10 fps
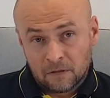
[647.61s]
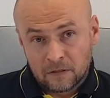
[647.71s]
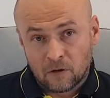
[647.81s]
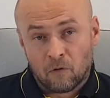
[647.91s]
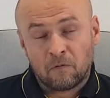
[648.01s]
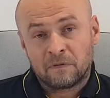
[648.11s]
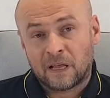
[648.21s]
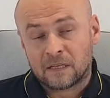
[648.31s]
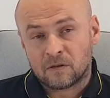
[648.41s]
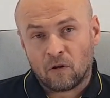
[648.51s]
So
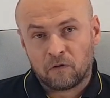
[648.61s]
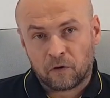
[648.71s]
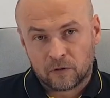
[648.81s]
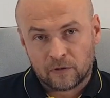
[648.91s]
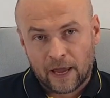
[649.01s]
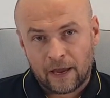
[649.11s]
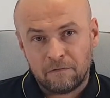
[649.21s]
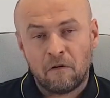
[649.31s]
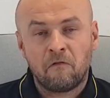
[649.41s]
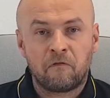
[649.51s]
that's all for
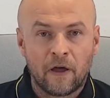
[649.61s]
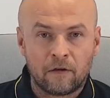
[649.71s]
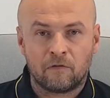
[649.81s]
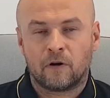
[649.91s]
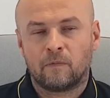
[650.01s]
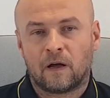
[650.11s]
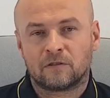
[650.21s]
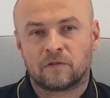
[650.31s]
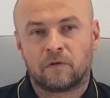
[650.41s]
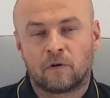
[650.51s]
today. Thank you very
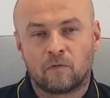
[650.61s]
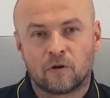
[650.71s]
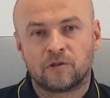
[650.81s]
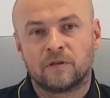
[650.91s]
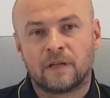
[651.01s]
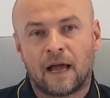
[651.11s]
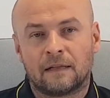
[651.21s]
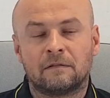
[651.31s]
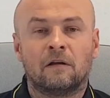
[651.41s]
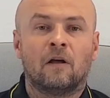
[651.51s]
much for watching
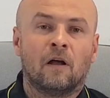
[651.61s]
that.